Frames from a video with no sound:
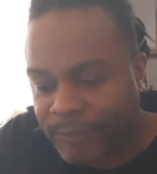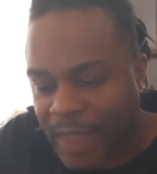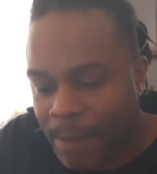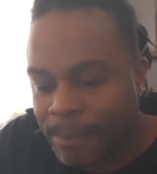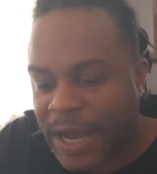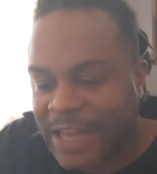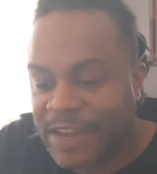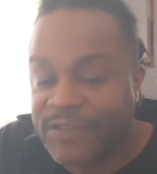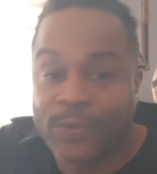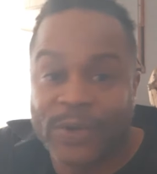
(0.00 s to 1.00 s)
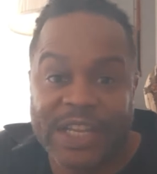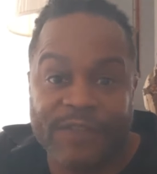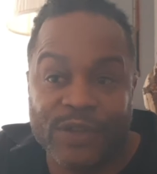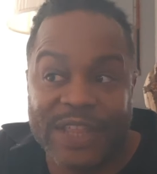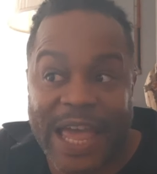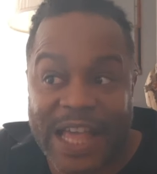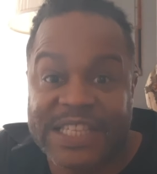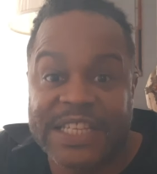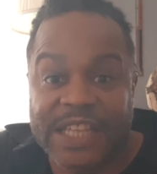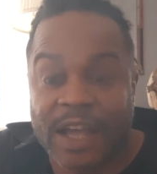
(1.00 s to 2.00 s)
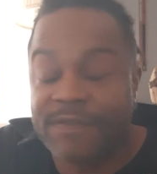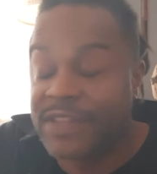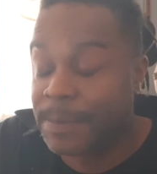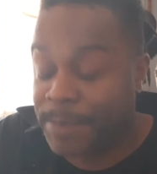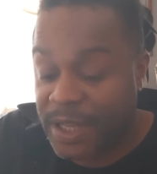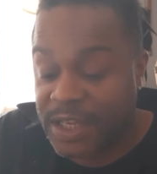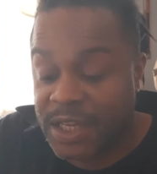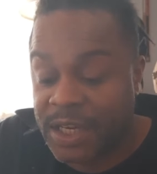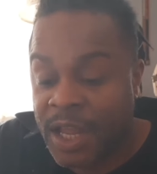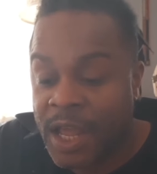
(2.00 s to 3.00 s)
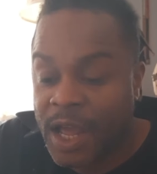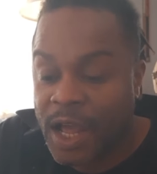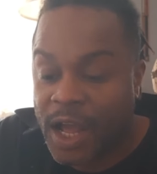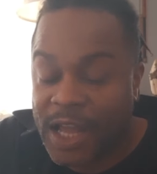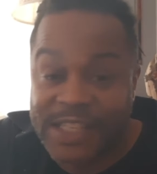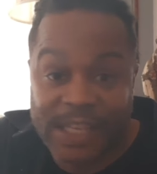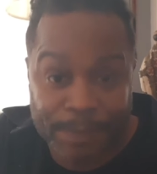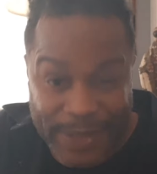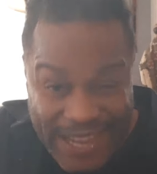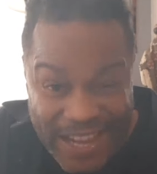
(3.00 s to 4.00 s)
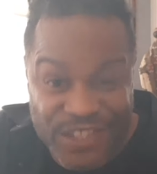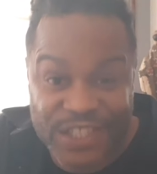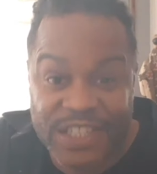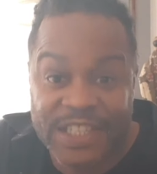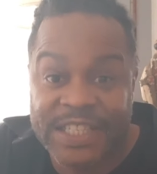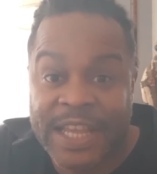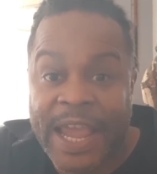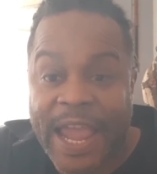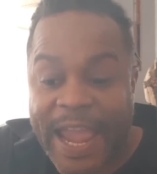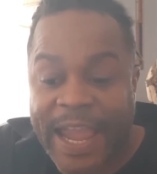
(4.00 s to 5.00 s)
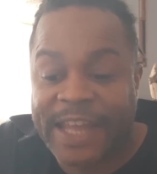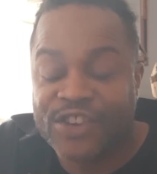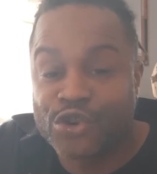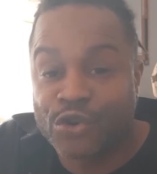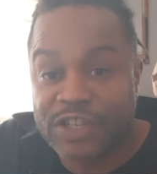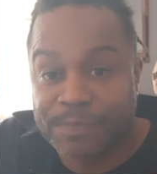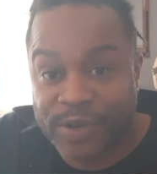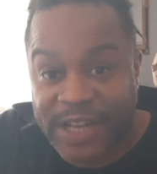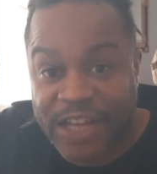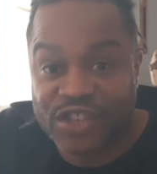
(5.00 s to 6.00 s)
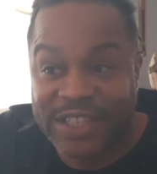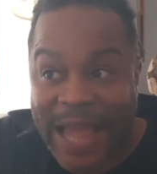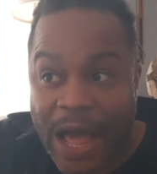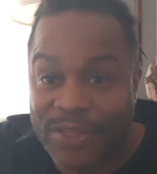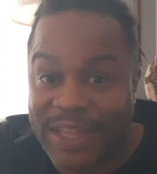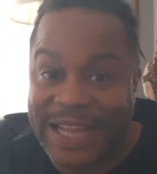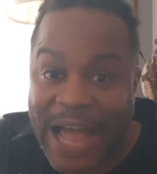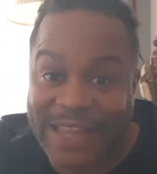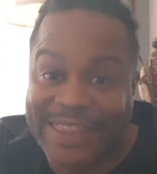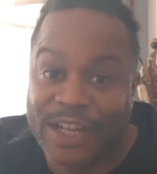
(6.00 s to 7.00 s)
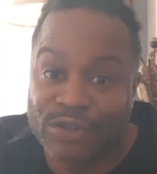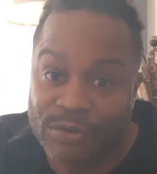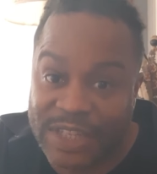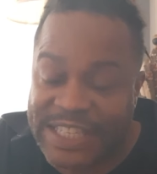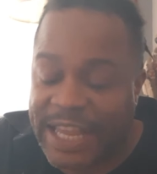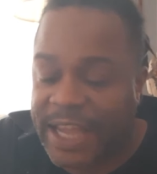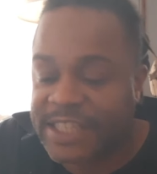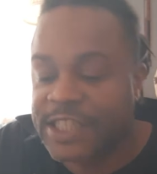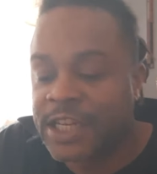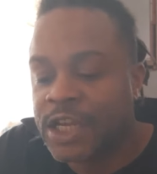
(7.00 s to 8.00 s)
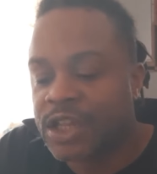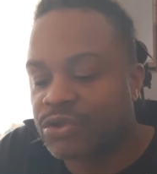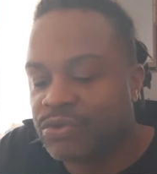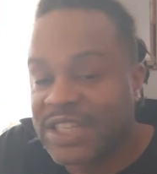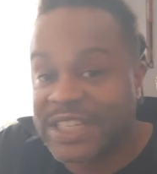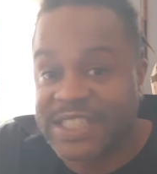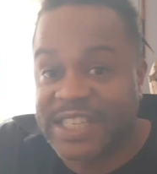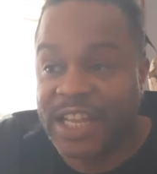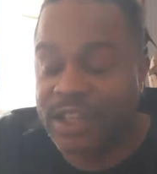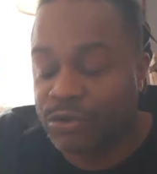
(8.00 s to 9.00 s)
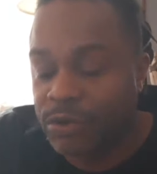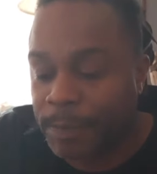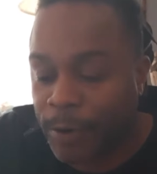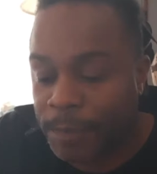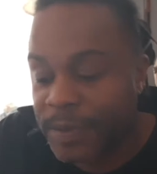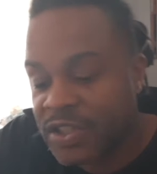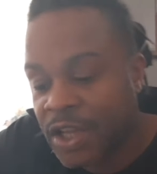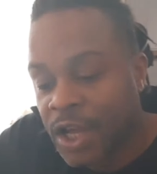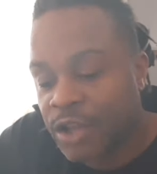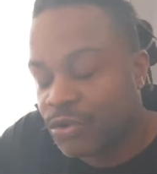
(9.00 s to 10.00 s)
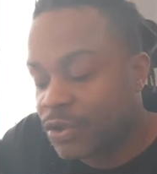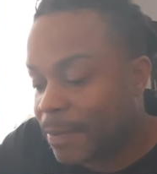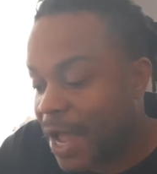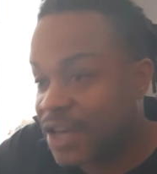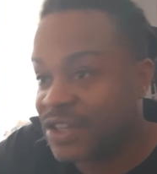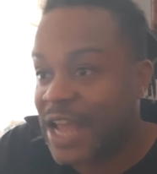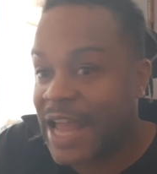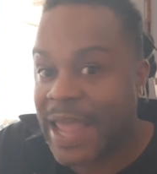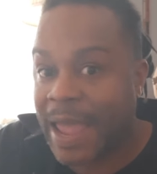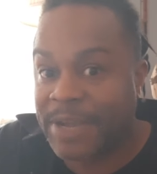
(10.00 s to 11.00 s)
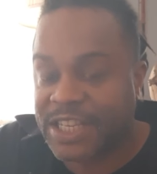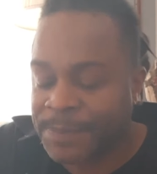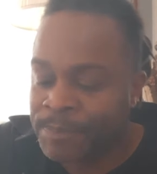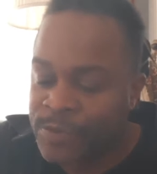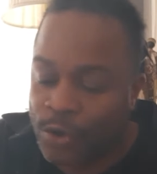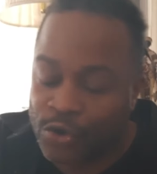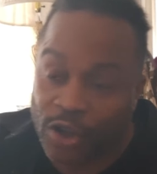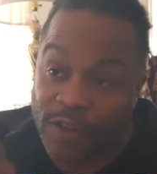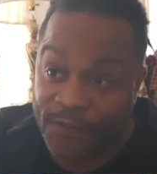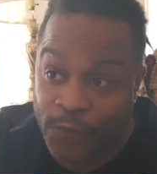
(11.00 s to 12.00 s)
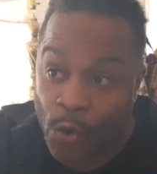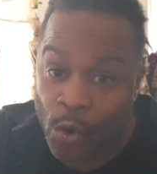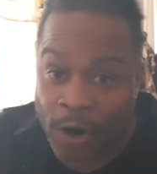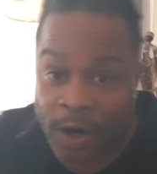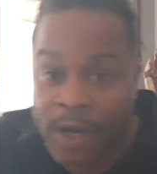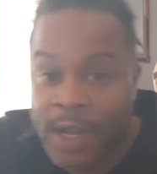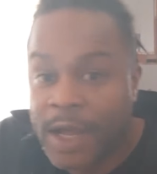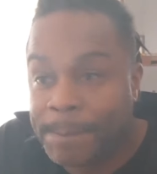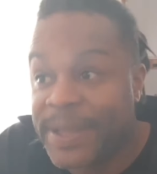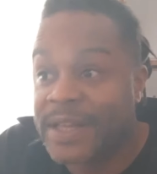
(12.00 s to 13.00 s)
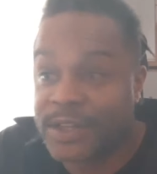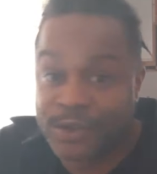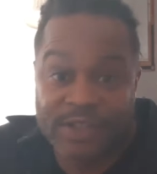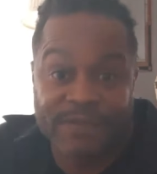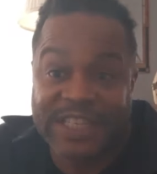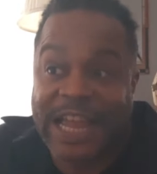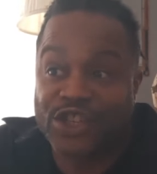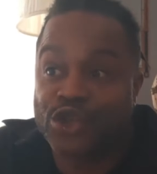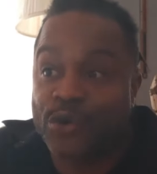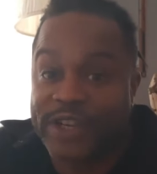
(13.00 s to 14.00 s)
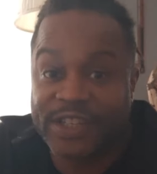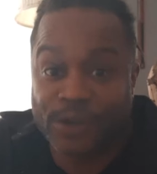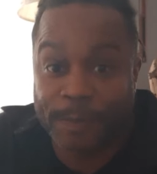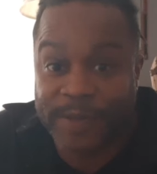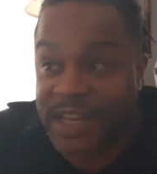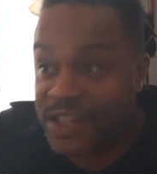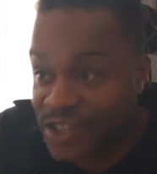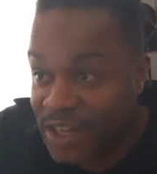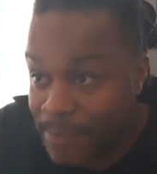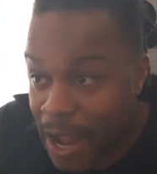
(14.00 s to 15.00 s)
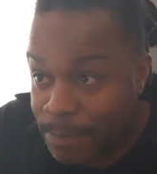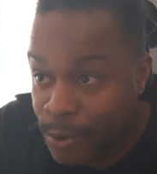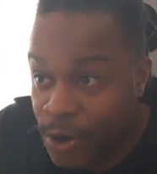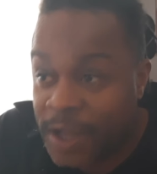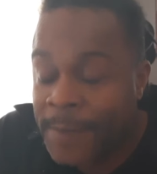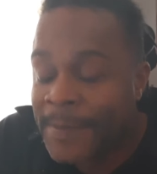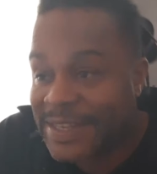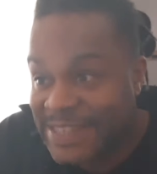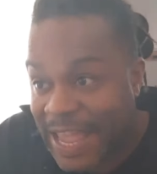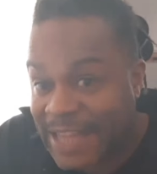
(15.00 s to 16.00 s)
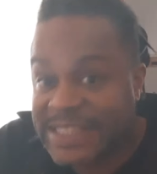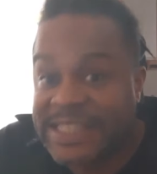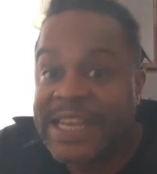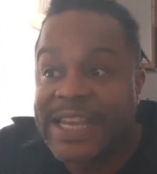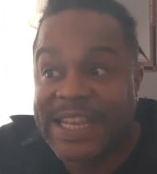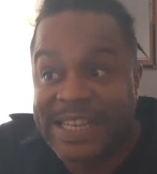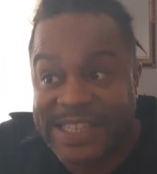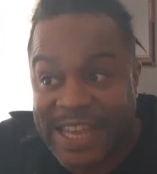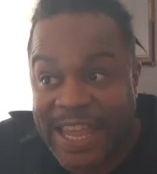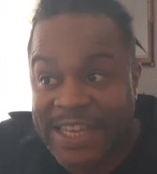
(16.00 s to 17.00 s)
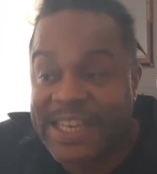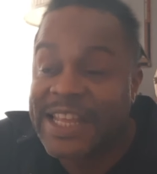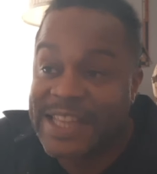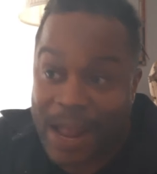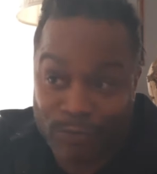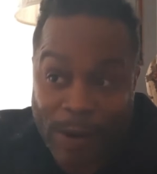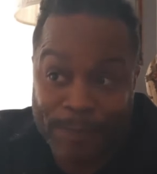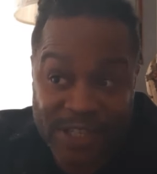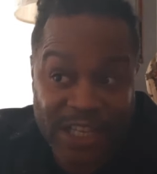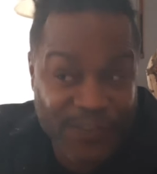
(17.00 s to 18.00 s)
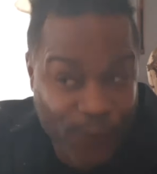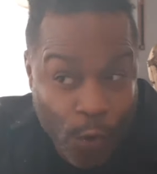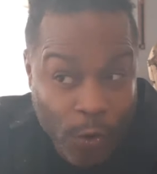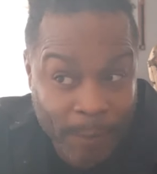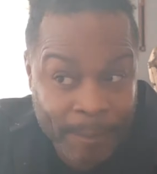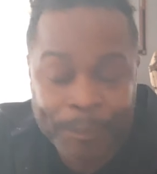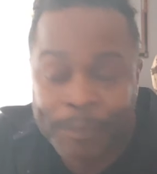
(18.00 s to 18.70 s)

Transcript: But I definitely want to give you the essence of the opinion, its implications, and jurisprudentially how they got there through the text, through the intent, through the purpose, through the modern dynamics. Those are the four pillars of statutory interpretation in my book. Text, intent, that represents form.